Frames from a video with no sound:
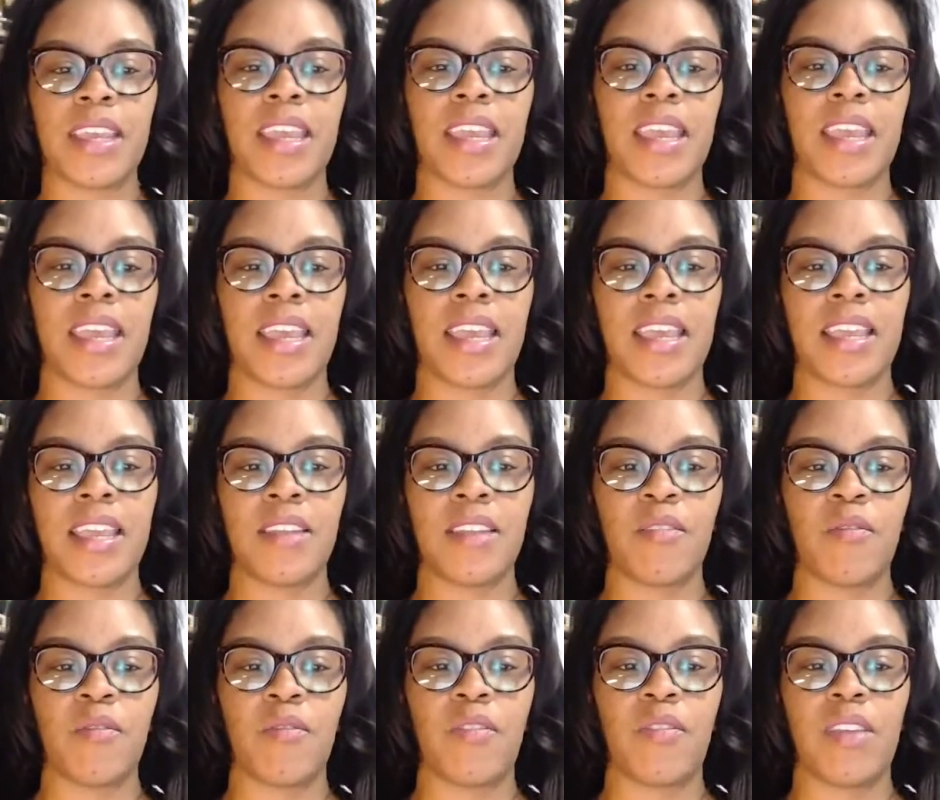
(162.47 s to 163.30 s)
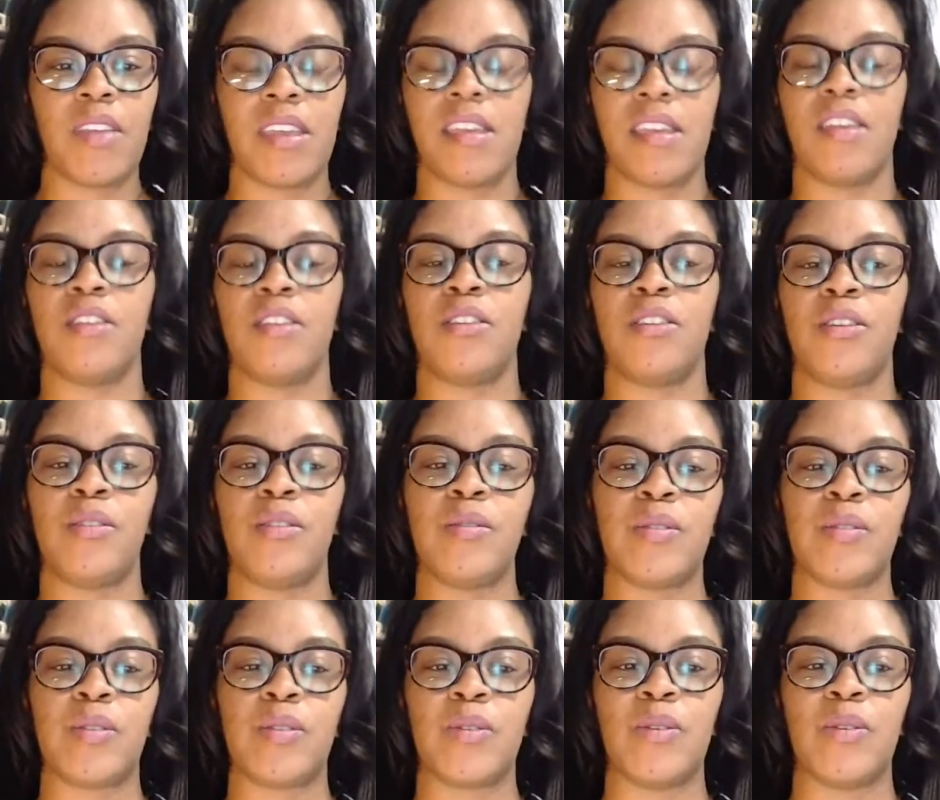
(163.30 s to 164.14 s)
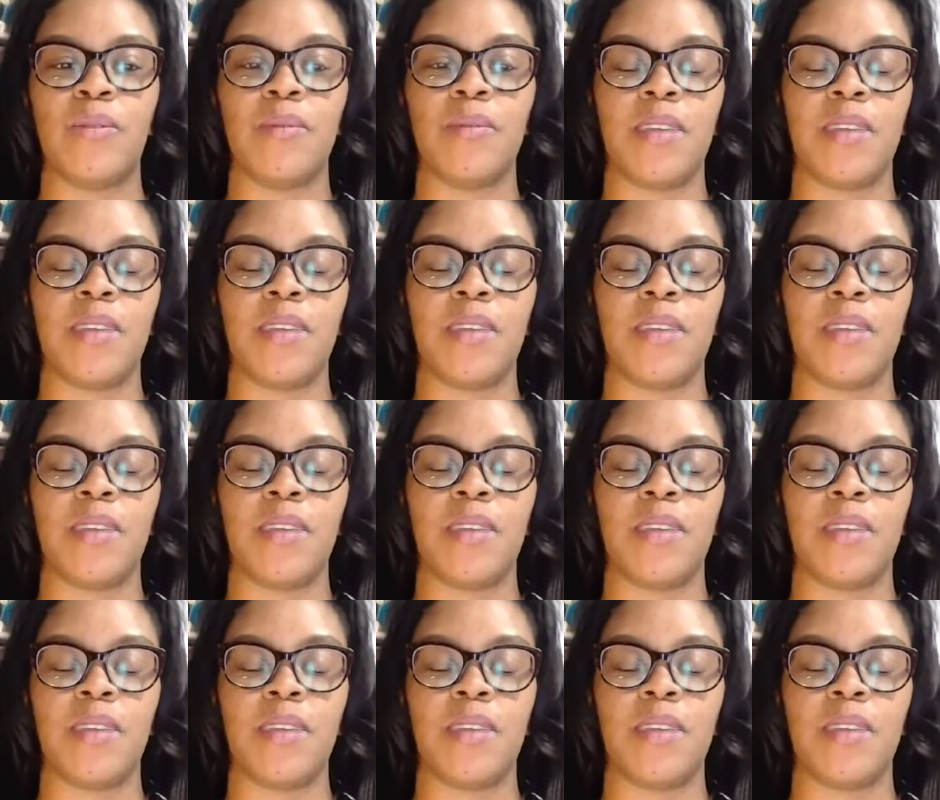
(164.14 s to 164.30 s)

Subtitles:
in via YouTube,